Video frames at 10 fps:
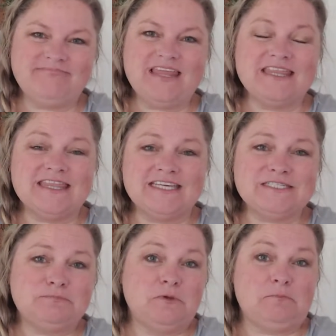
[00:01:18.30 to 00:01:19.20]

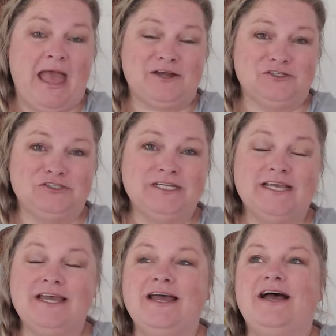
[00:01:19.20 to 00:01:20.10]
this pattern.
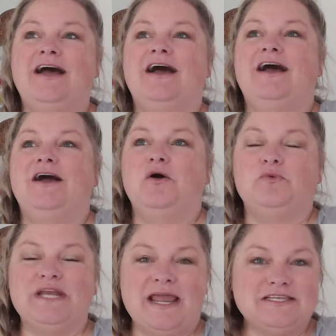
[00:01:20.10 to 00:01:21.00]

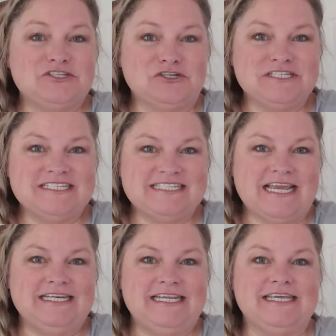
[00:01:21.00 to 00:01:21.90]
When I started
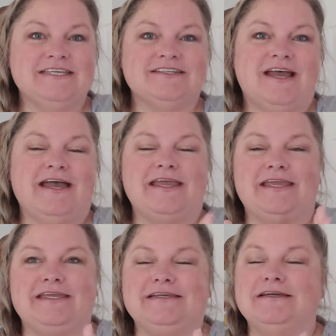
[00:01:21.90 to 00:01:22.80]
designing it,
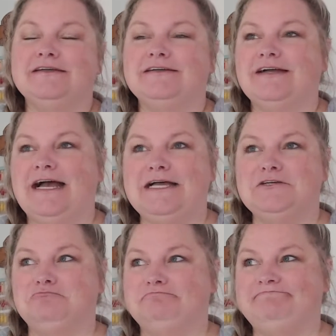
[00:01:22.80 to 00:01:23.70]

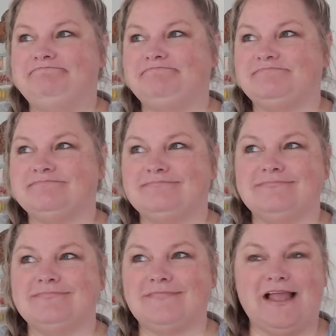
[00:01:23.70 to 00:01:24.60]
um,
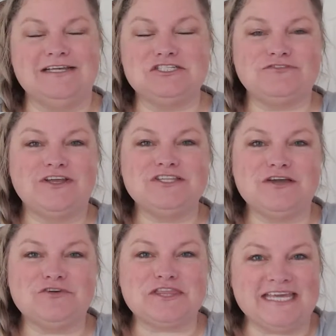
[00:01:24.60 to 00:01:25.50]
I just fell in
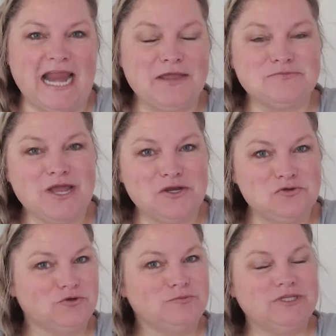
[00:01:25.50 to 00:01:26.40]
love with it. I'm not
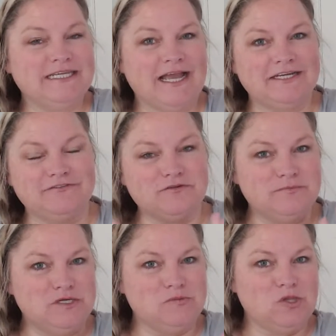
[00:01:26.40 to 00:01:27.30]
normally kind of a
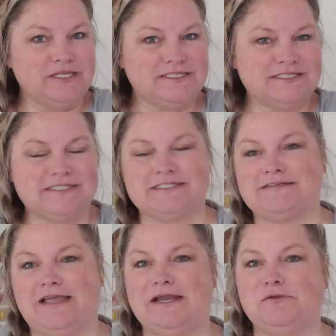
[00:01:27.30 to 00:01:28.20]
minimalist
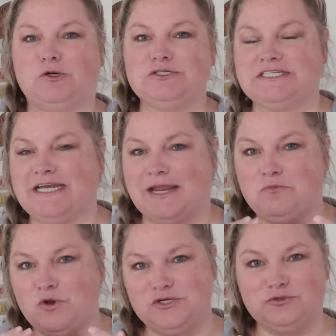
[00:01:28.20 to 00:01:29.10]
kind of person. I'm
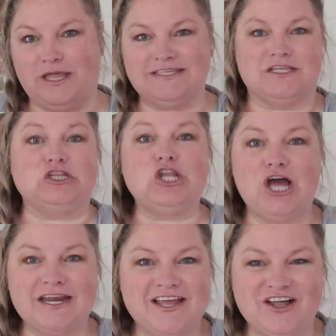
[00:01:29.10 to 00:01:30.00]
one who likes a lot
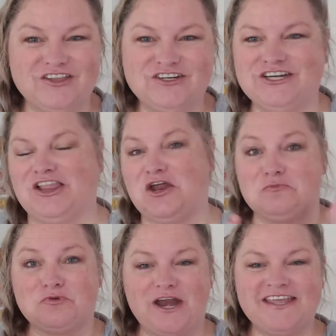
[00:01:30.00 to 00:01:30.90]
of color and a lot of
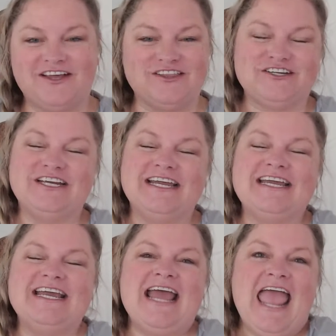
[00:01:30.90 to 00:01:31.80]
bright color.
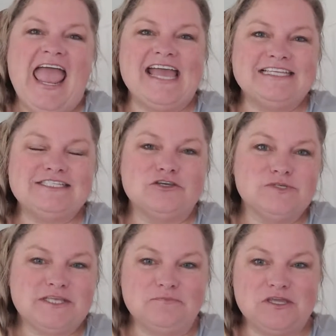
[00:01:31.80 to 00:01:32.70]
And so
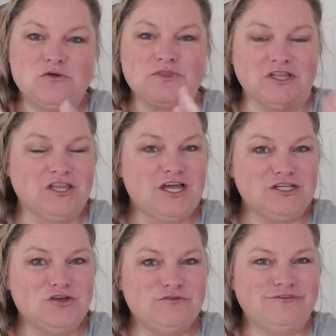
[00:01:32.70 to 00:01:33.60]
something with a lot of
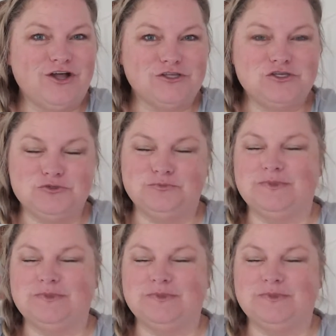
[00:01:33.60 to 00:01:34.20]
low volume